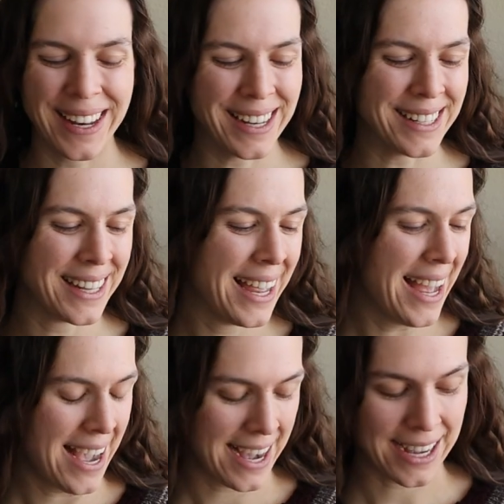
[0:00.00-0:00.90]
and
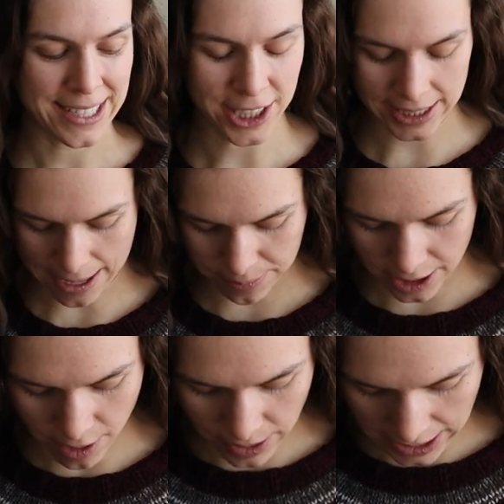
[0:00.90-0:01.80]
uh, just kept
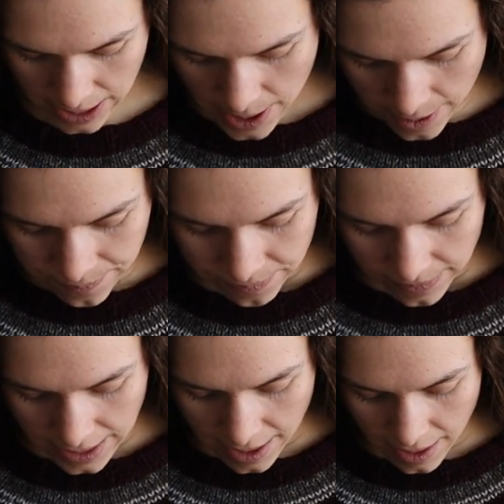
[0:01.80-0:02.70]
going.
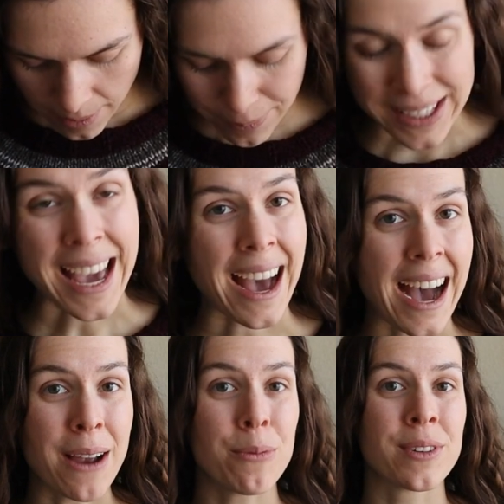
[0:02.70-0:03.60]
But yeah,
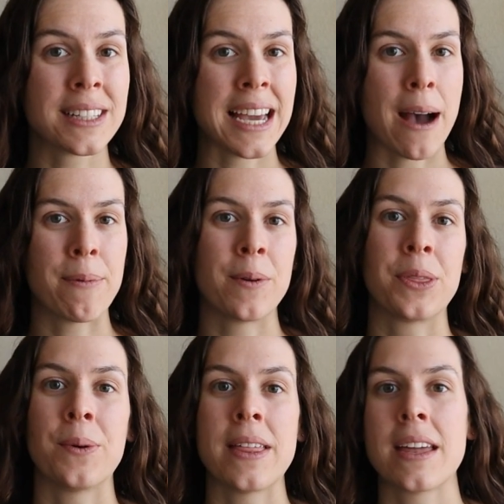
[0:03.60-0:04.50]
I'm really happy
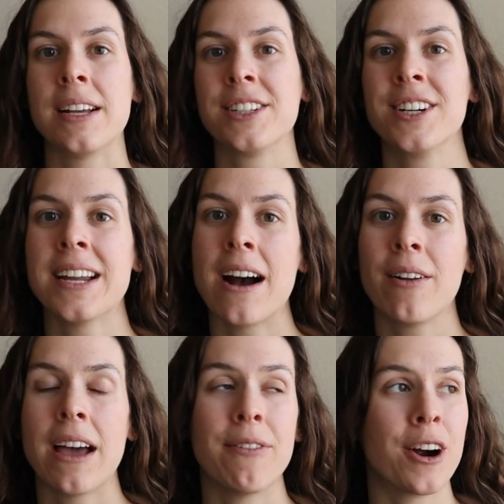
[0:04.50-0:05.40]
with the way that it turned
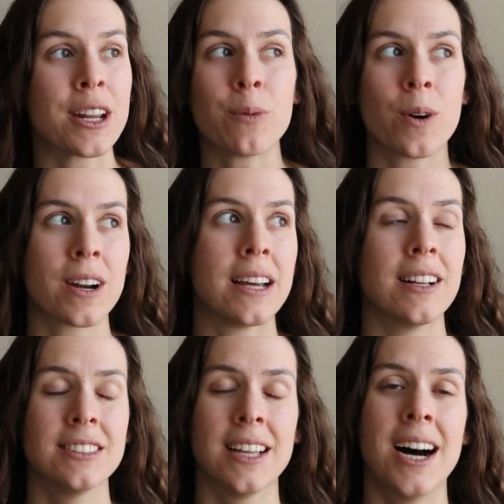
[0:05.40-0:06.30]
out. I've already worn it
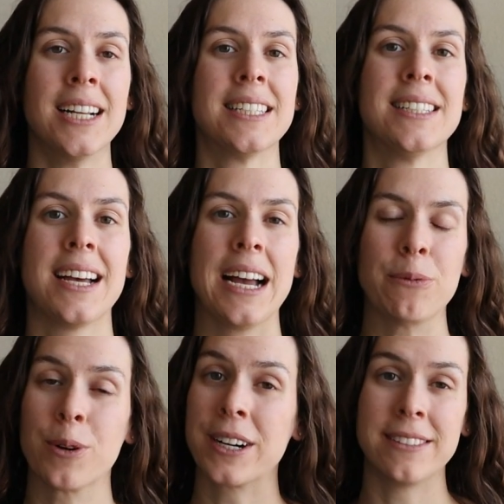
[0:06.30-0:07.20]
a lot. I
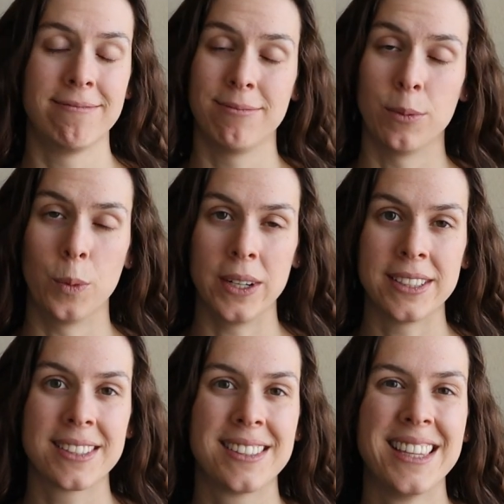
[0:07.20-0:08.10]
wore it once